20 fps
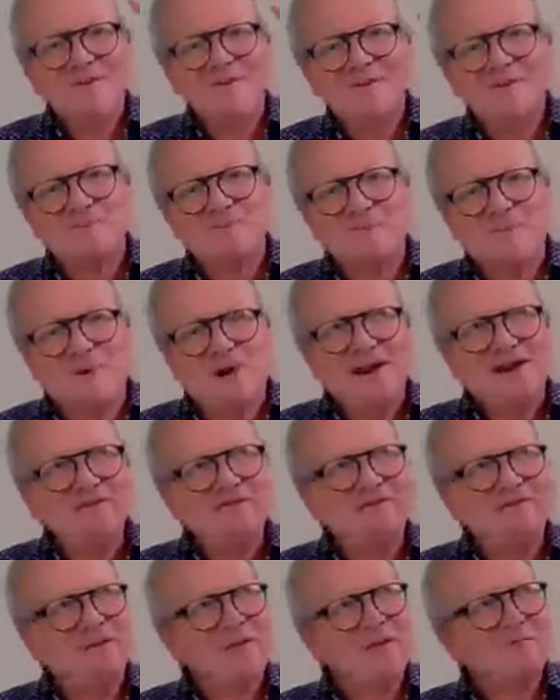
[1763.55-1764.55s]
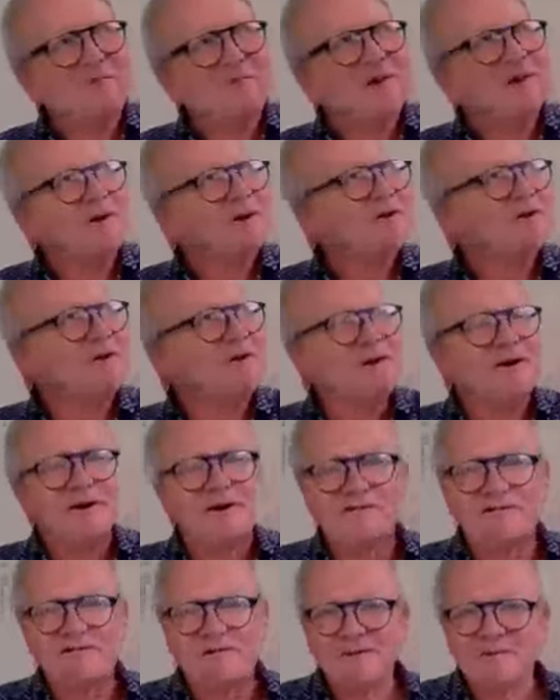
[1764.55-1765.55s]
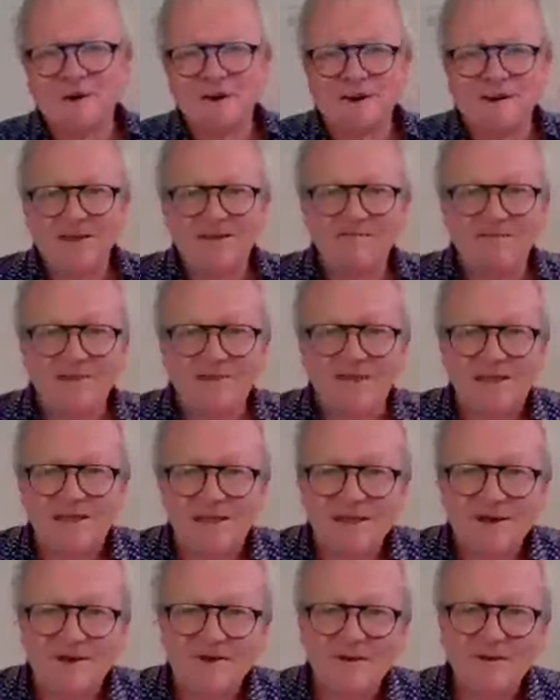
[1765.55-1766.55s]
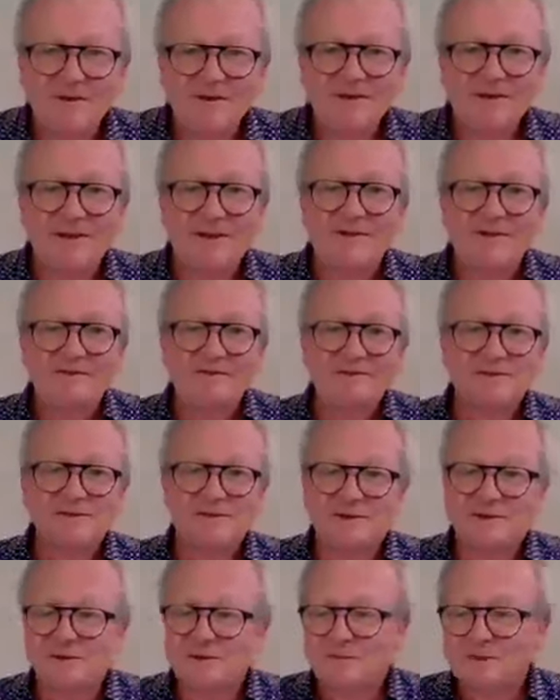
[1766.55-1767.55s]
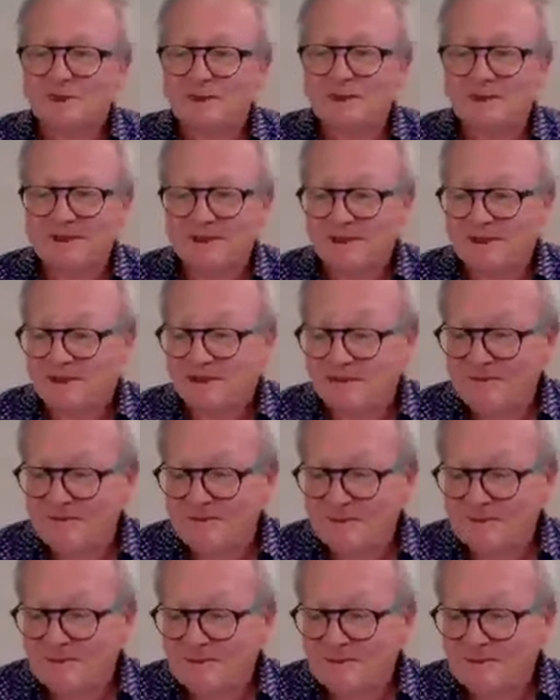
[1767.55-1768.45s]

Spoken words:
But even they are locked down. So yeah,